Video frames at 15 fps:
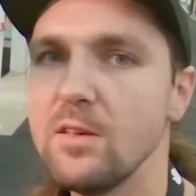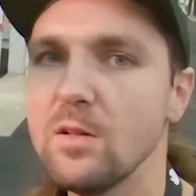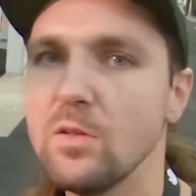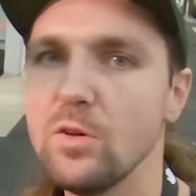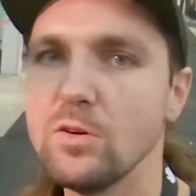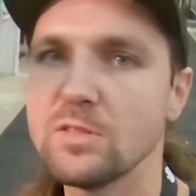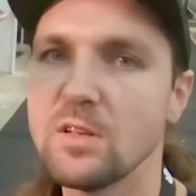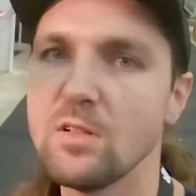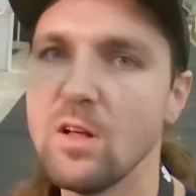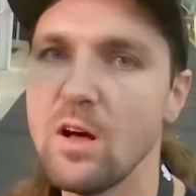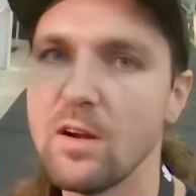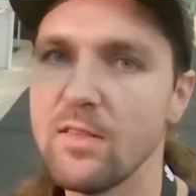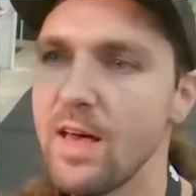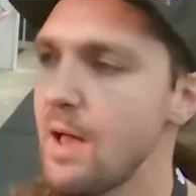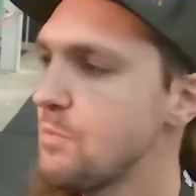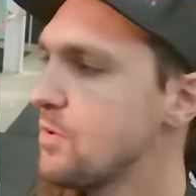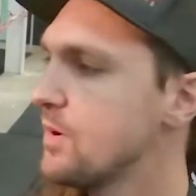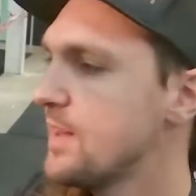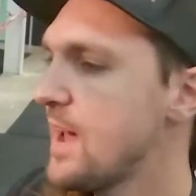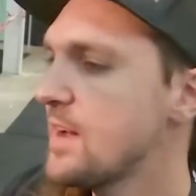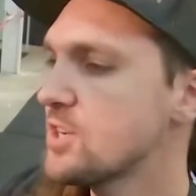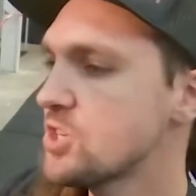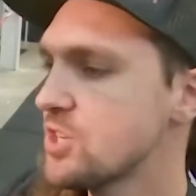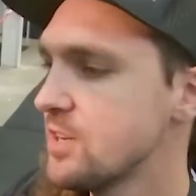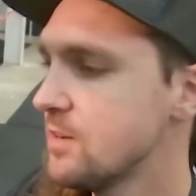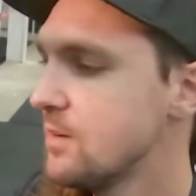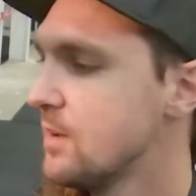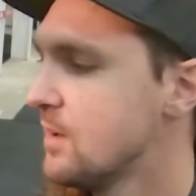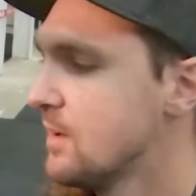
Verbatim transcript: you lose a lot of that protection.